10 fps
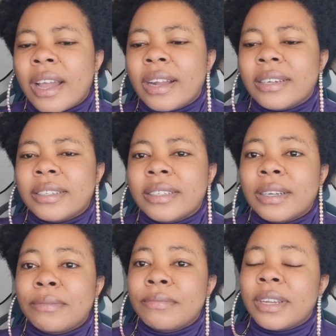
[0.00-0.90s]
and
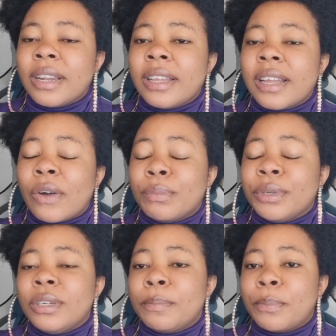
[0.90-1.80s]
definitely I will
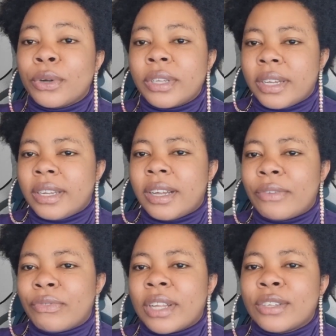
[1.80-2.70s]
be deported
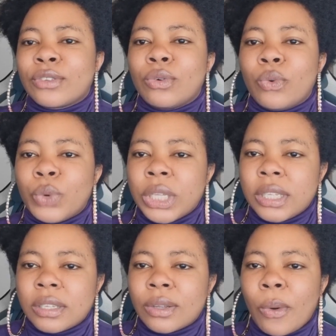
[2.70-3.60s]
after some
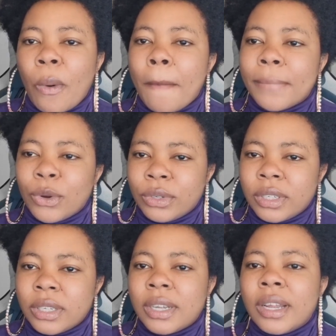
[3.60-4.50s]
weeks or
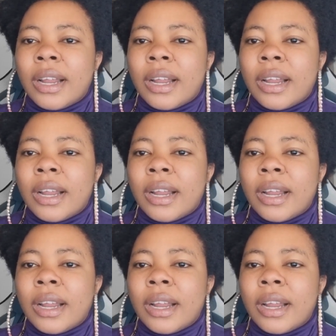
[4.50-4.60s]
months?